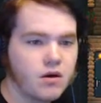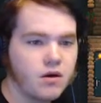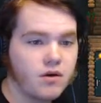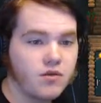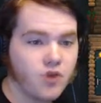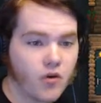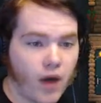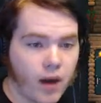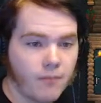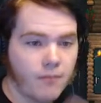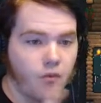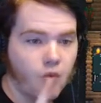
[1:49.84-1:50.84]
throw
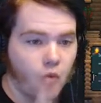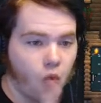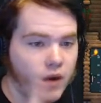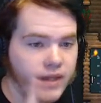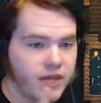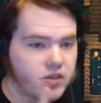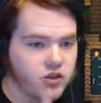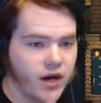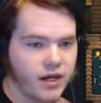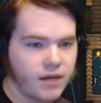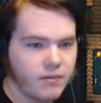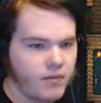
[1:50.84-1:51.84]
out one extra
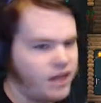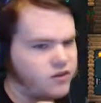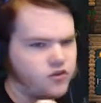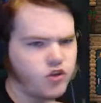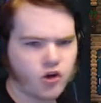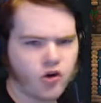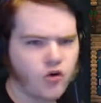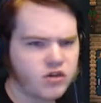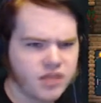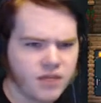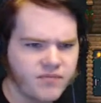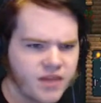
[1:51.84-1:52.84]
item, like dirt or
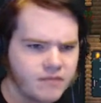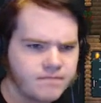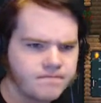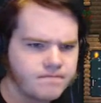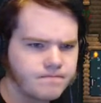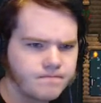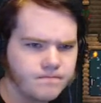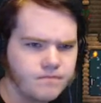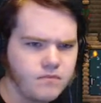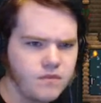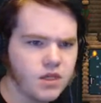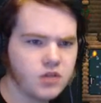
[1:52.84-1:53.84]
something,
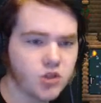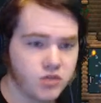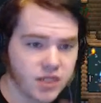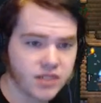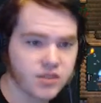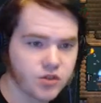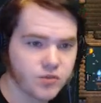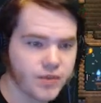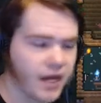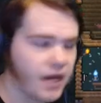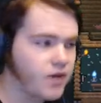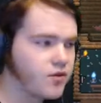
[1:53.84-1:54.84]
so it doesn't
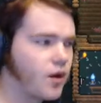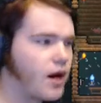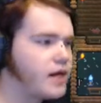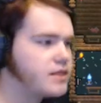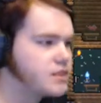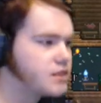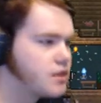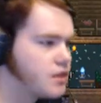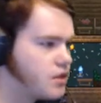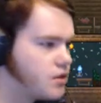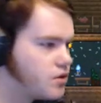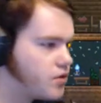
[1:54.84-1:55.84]
duplicate. Otherwise,
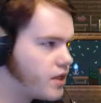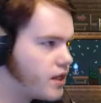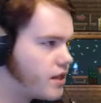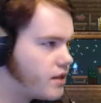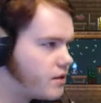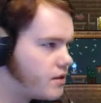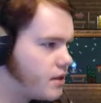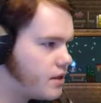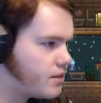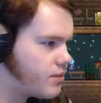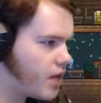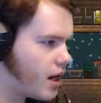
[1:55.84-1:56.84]
you'll get in
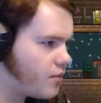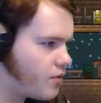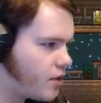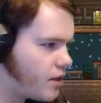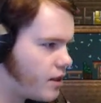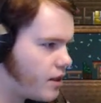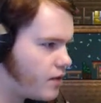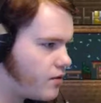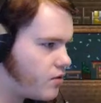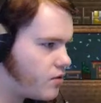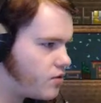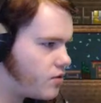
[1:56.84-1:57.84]
the problem where
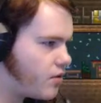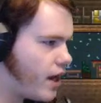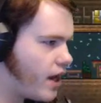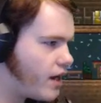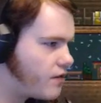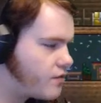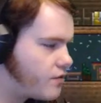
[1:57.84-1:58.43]
you have.